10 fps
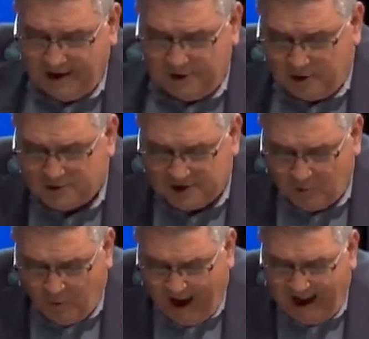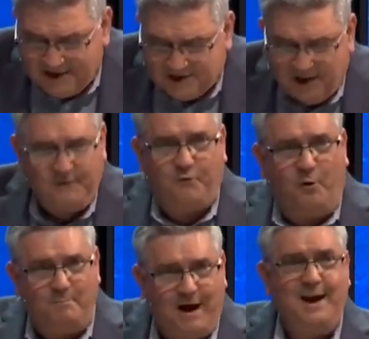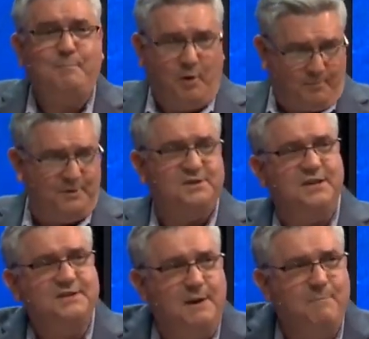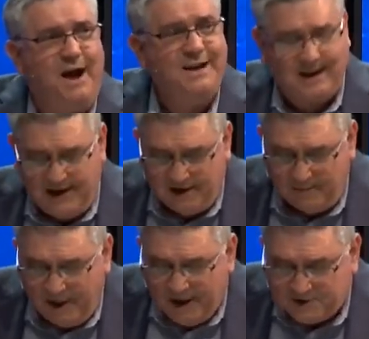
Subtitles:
Use it wisely for my purposes and my kingdom,